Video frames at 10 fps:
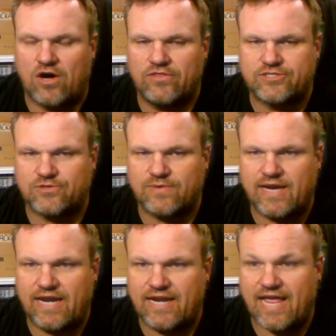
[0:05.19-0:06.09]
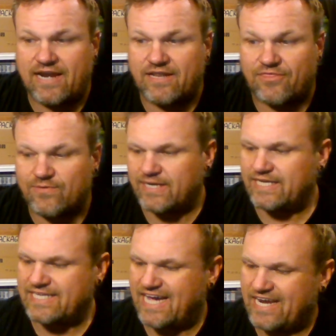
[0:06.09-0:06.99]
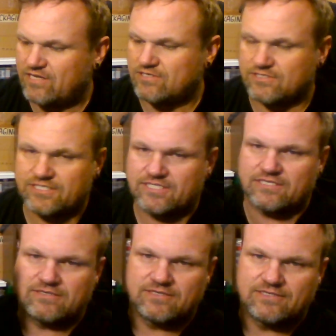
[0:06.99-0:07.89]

all the terrain and the 3D tiles,